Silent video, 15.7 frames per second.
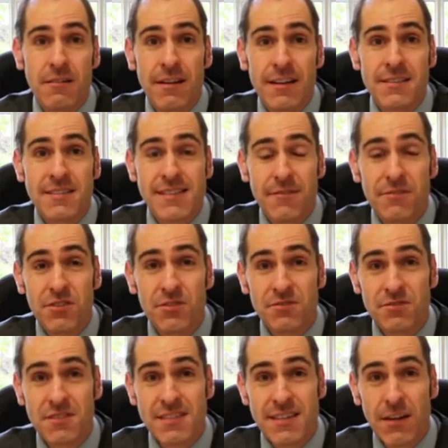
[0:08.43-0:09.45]
around
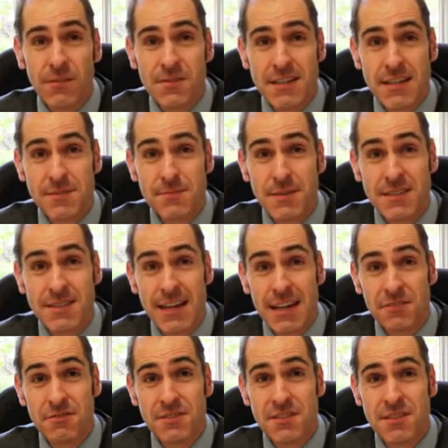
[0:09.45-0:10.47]
700 self-assessment
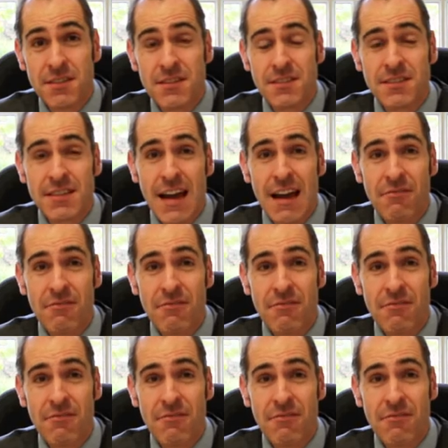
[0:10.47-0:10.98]
tax returns